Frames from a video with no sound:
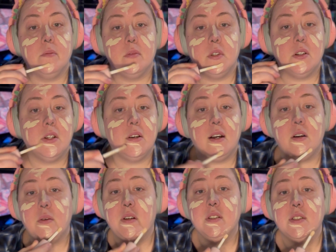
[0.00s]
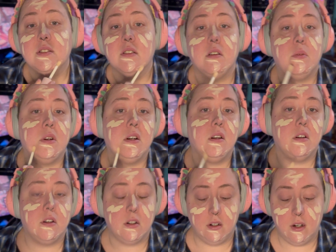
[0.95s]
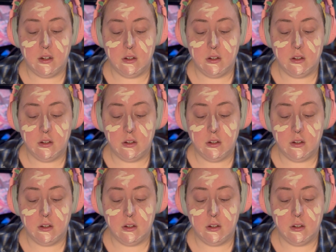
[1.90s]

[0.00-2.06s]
don't know how well this is going to work, or